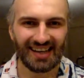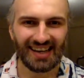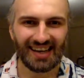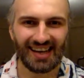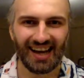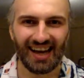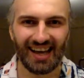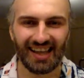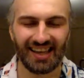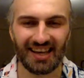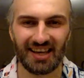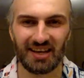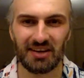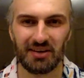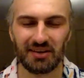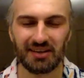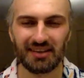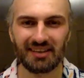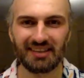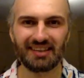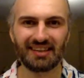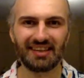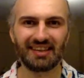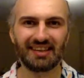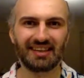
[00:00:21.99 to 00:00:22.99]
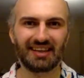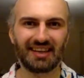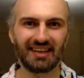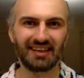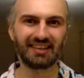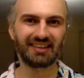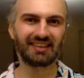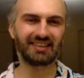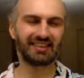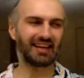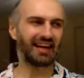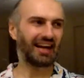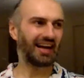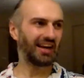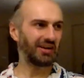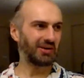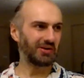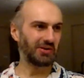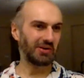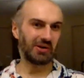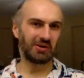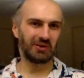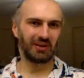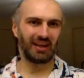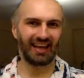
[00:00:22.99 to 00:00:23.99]
I think because I don't
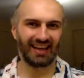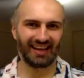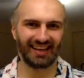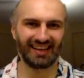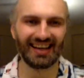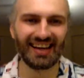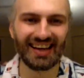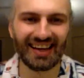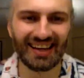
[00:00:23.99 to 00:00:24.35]
know, like